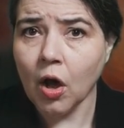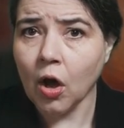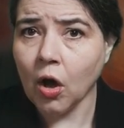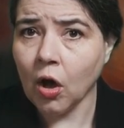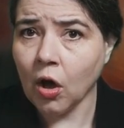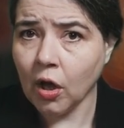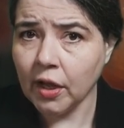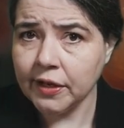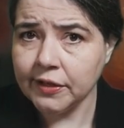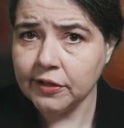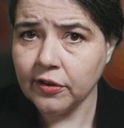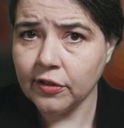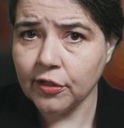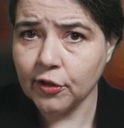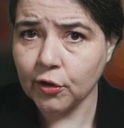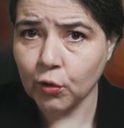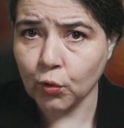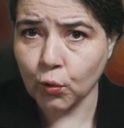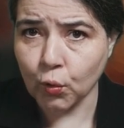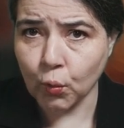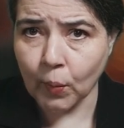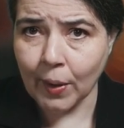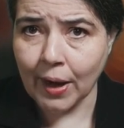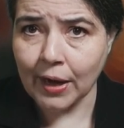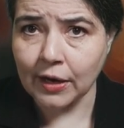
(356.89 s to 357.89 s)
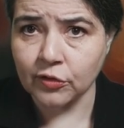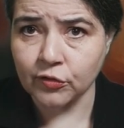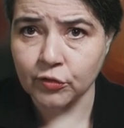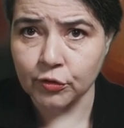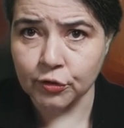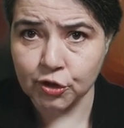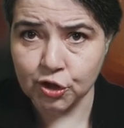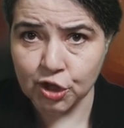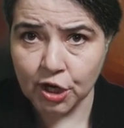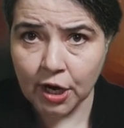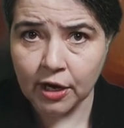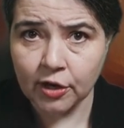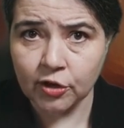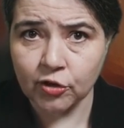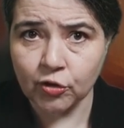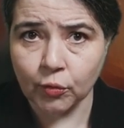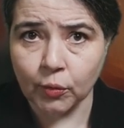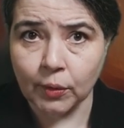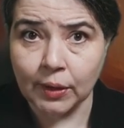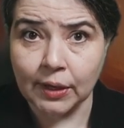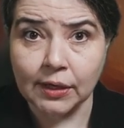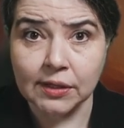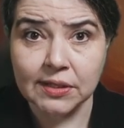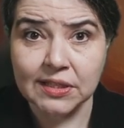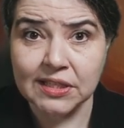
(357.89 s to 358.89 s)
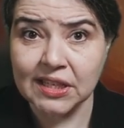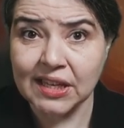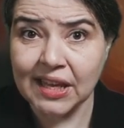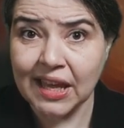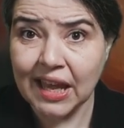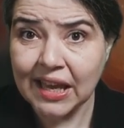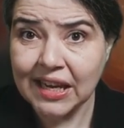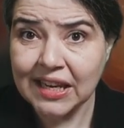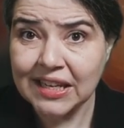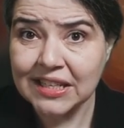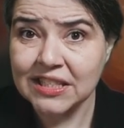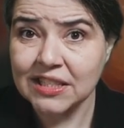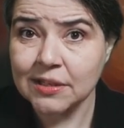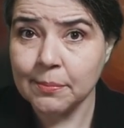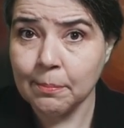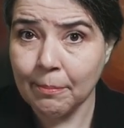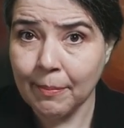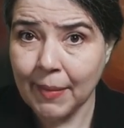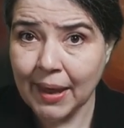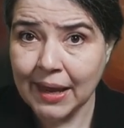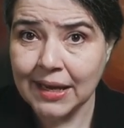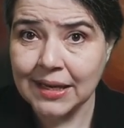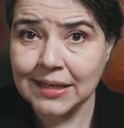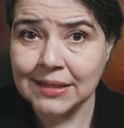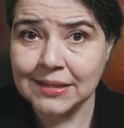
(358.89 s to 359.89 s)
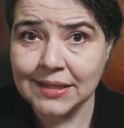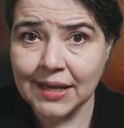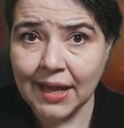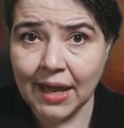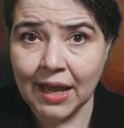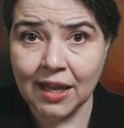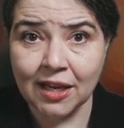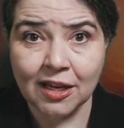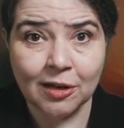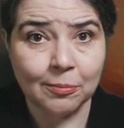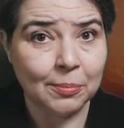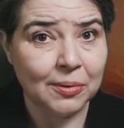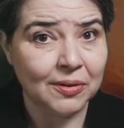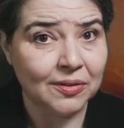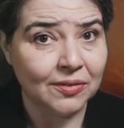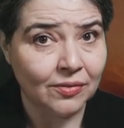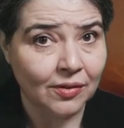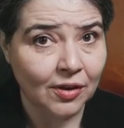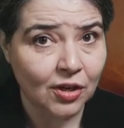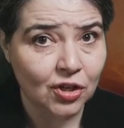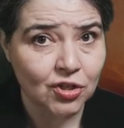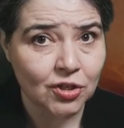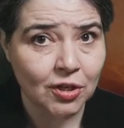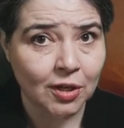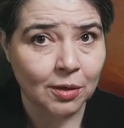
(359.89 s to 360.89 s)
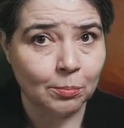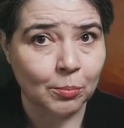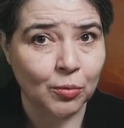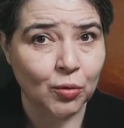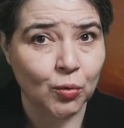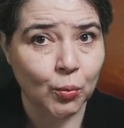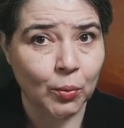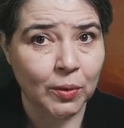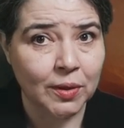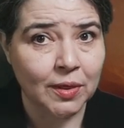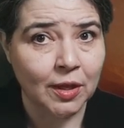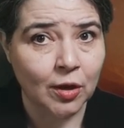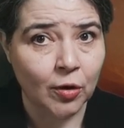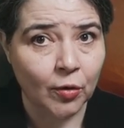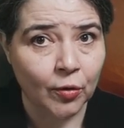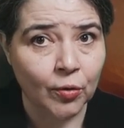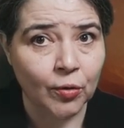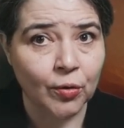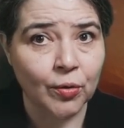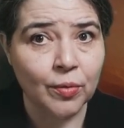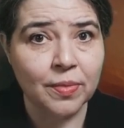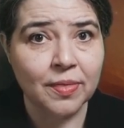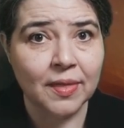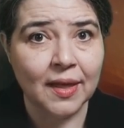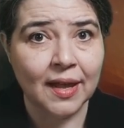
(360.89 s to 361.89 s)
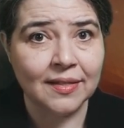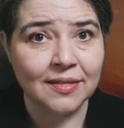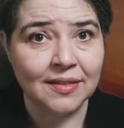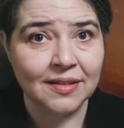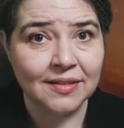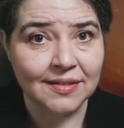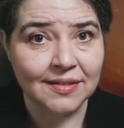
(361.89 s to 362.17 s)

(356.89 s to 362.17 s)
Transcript: onto the correct trajectory to get it to maintain a position between the Earth and the